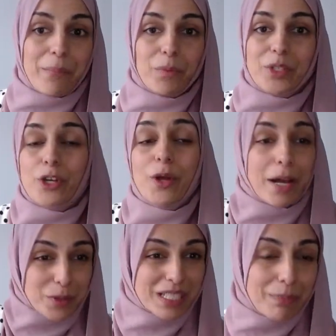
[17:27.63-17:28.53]
We don't know how
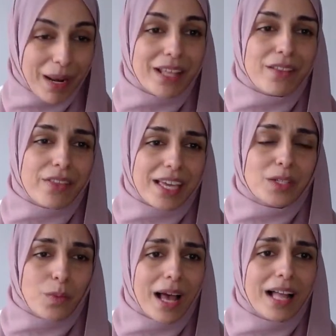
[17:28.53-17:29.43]
to explain
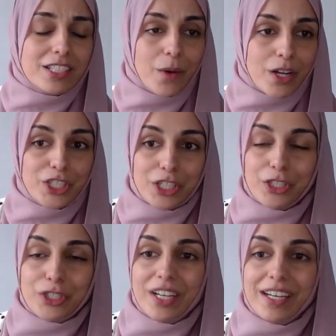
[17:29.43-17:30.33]
things well to our
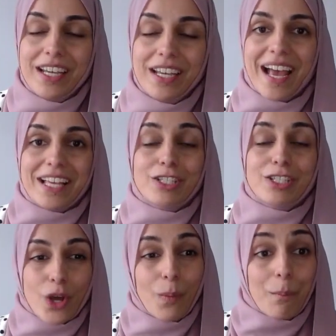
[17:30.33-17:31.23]
children.
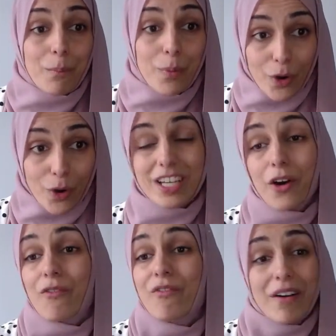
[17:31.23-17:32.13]
So books are
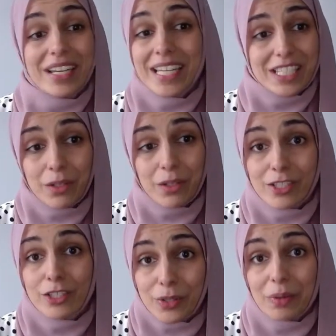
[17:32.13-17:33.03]
a very easy way
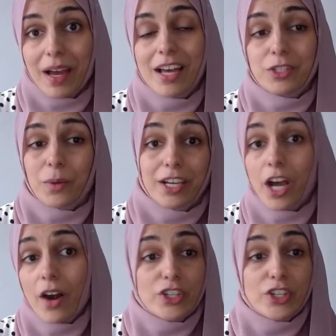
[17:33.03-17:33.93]
to do that. And so I
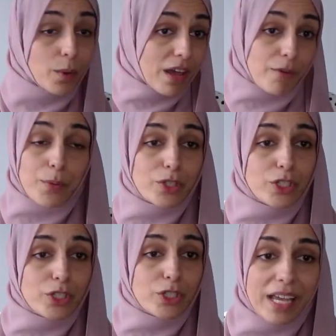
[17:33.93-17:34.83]
encourage you, whatever books
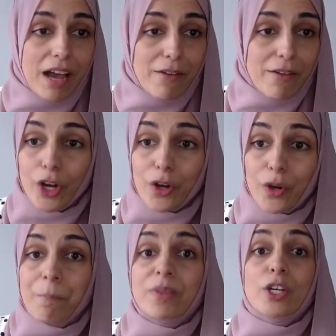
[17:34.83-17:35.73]
you already have at
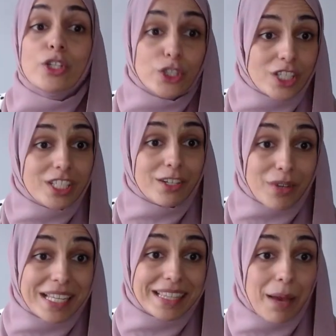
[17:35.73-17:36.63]
home, just to
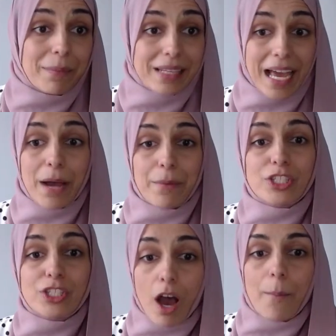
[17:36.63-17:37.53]
read them now and
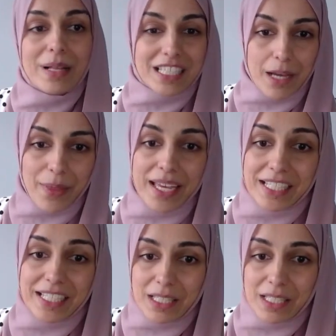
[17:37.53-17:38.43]
start building up that
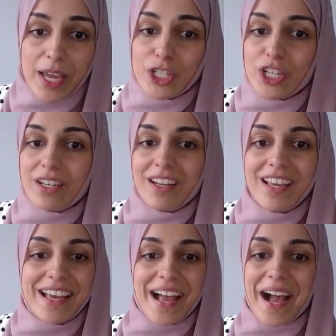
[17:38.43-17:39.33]
anticipation.
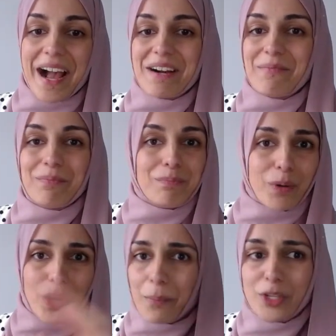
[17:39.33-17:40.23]
Put
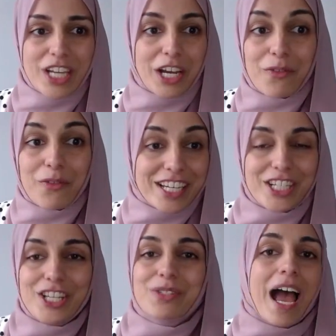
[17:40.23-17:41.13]
up your
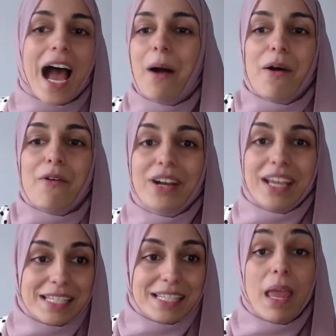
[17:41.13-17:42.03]
decorations, however it
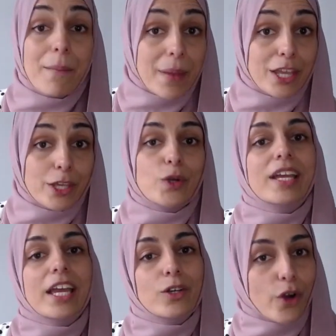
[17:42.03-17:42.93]
is. Maybe you can
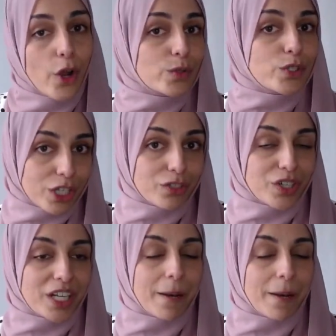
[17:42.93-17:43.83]
get your own
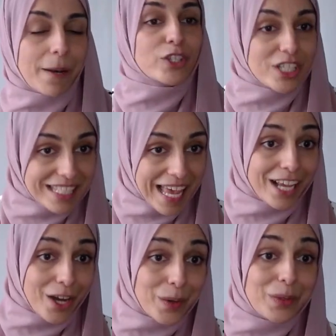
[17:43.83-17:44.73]
children to set
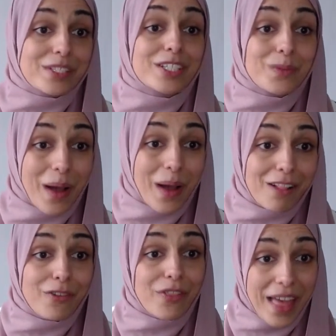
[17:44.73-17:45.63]
goals as well
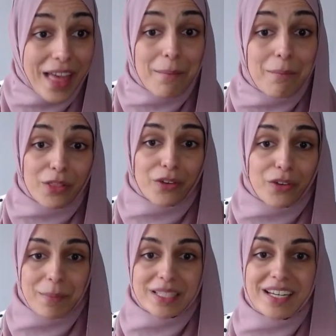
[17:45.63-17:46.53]
for their month of
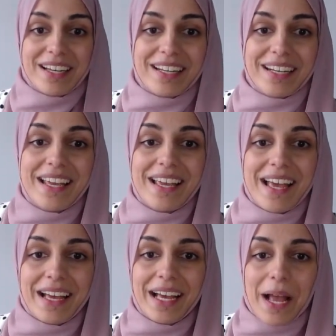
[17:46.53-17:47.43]
Ramadan.
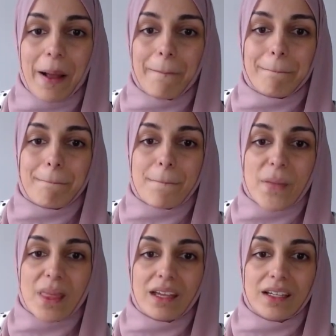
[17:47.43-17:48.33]
I'm
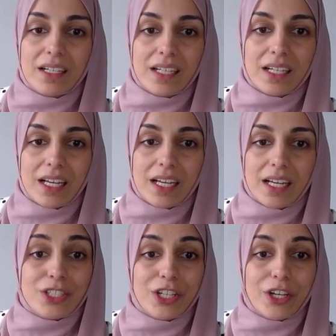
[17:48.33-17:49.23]
just